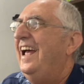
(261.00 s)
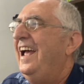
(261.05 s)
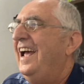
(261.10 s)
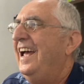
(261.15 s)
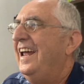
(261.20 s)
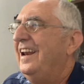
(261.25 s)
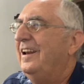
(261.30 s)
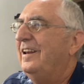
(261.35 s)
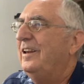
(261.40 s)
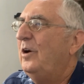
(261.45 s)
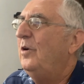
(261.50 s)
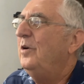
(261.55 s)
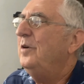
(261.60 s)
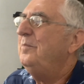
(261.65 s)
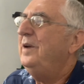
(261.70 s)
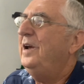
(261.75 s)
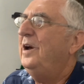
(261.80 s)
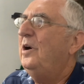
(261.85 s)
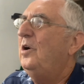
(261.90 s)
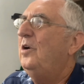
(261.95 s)
And
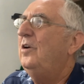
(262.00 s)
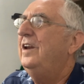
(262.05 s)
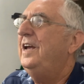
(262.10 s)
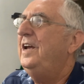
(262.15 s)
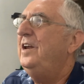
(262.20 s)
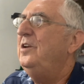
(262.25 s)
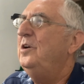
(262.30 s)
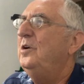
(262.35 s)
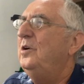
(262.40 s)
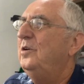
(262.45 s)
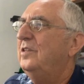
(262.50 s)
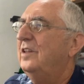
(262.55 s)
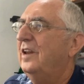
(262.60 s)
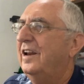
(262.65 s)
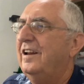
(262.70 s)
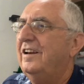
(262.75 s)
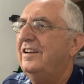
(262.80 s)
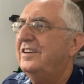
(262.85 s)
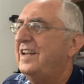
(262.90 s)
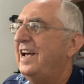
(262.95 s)
lo and behold, he knew
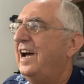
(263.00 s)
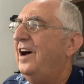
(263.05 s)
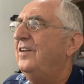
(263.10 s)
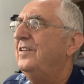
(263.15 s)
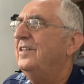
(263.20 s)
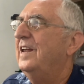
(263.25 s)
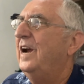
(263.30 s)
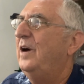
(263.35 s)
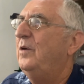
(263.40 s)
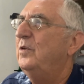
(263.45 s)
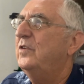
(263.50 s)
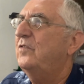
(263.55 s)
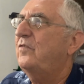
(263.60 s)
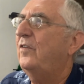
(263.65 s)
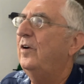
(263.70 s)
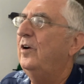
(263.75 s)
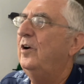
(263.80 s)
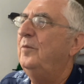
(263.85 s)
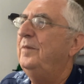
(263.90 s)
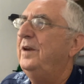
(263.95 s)
the little town that I
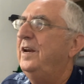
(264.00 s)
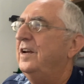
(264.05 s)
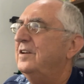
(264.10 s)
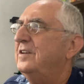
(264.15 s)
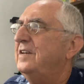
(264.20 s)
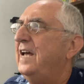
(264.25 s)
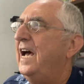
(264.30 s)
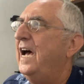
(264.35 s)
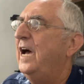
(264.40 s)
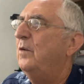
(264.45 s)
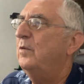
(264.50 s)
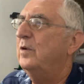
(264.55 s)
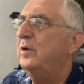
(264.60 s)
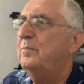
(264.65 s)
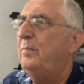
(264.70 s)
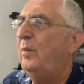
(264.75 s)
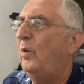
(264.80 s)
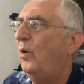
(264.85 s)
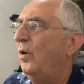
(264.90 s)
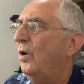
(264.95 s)
was from, and his dad
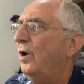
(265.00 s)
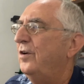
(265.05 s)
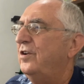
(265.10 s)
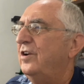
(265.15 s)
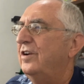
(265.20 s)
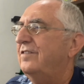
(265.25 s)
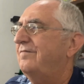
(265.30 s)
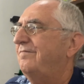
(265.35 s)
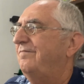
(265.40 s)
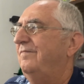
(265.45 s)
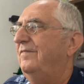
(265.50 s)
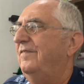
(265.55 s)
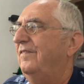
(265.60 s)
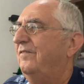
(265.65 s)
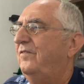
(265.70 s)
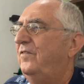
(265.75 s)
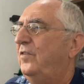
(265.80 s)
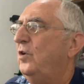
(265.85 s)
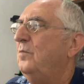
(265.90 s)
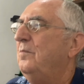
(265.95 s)
was born just
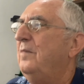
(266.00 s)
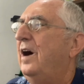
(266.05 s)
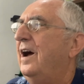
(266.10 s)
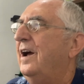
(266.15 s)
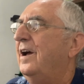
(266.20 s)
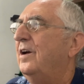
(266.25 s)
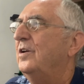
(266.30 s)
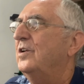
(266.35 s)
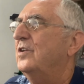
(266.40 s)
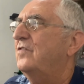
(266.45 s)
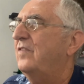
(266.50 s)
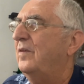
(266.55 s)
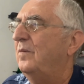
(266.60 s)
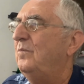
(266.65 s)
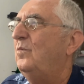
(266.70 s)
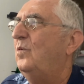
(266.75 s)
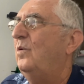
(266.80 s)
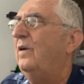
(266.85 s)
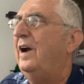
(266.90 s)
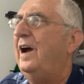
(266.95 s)
a few miles
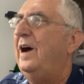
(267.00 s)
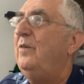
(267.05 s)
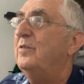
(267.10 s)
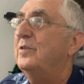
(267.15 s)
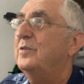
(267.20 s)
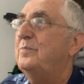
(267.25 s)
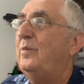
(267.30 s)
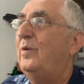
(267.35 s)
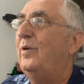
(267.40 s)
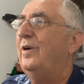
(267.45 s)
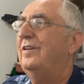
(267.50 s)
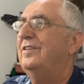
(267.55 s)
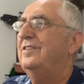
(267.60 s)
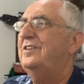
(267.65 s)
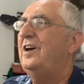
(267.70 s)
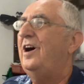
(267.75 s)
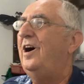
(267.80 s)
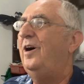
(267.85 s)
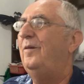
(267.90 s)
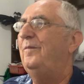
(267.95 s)
from where I was
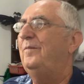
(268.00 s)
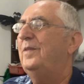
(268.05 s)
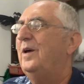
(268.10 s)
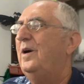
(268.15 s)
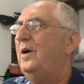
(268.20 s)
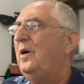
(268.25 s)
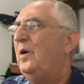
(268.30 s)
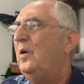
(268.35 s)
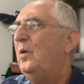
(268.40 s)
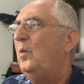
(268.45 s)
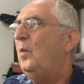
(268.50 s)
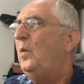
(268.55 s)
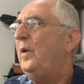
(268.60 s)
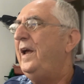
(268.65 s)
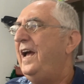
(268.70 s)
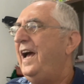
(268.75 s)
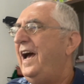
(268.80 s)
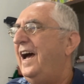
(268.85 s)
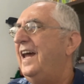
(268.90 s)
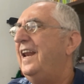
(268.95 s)
born. So
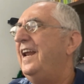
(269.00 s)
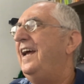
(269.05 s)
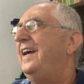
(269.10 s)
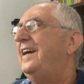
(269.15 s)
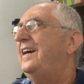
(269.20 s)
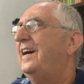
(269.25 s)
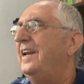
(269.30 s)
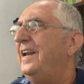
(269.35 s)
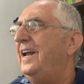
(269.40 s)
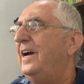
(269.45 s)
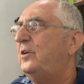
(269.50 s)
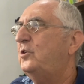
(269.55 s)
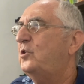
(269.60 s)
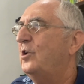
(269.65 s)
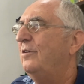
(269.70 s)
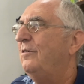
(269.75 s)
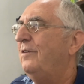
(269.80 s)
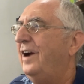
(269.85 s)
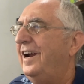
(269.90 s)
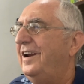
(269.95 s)
we had a
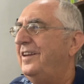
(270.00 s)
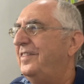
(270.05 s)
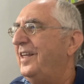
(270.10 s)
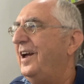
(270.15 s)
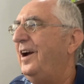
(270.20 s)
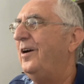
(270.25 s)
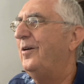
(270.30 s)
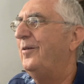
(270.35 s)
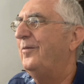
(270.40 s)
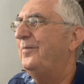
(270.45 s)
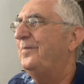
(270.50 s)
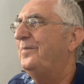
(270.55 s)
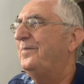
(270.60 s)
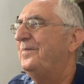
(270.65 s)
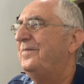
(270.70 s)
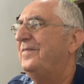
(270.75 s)
connection right there.